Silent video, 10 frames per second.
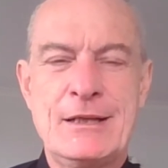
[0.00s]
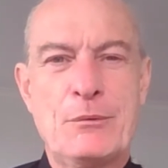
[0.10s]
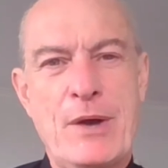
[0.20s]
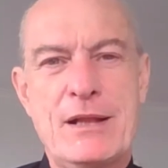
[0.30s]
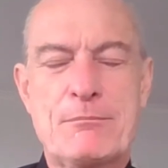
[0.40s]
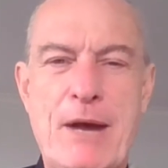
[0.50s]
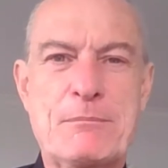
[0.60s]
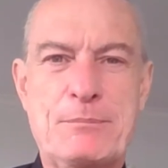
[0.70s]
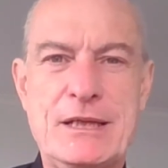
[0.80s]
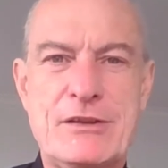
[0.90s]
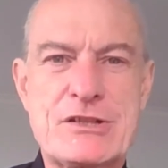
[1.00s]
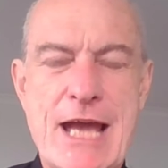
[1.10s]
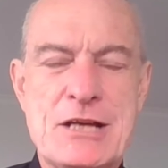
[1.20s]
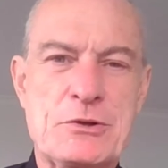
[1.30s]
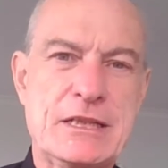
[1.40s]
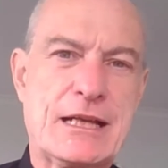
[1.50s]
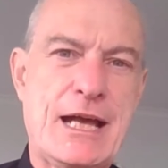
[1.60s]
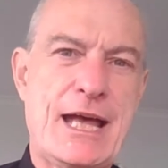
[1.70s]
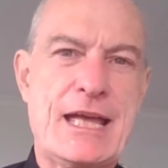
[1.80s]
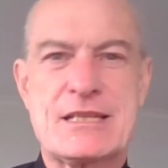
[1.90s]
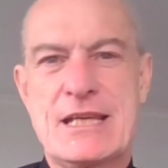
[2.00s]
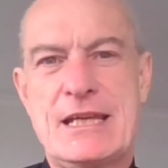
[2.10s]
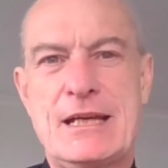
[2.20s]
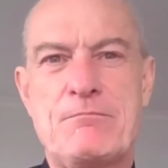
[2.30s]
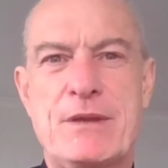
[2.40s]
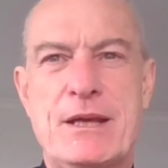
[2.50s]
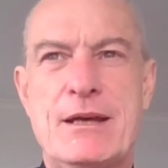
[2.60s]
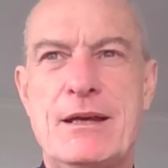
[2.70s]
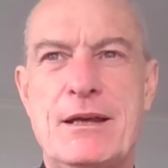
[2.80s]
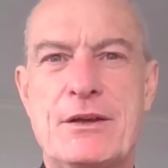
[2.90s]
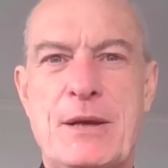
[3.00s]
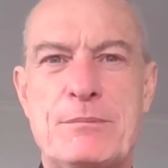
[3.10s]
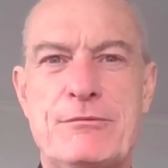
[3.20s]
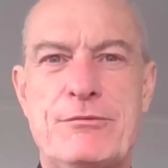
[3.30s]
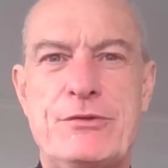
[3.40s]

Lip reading: Well, it might be. There's actually a guy who has a couple of